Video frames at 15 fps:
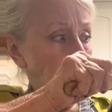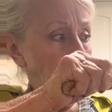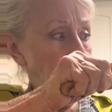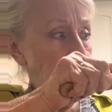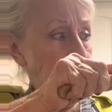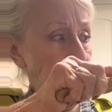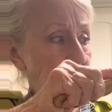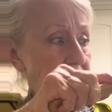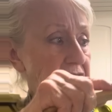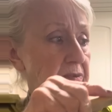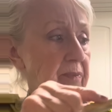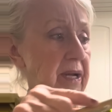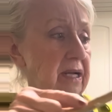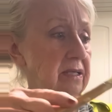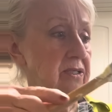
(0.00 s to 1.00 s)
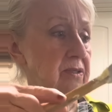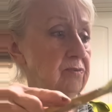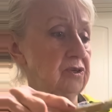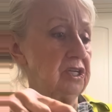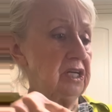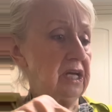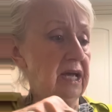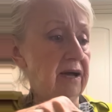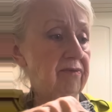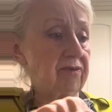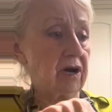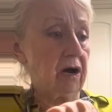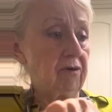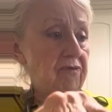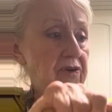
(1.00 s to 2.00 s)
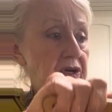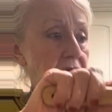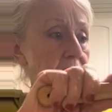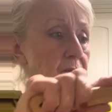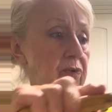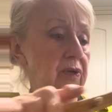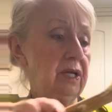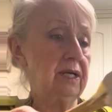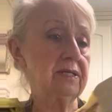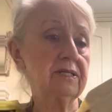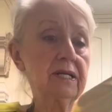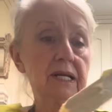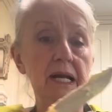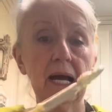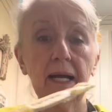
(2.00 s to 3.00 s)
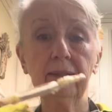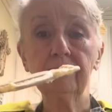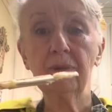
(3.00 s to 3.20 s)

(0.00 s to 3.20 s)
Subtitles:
Might have to make us some decaf coffee to go with this tonight.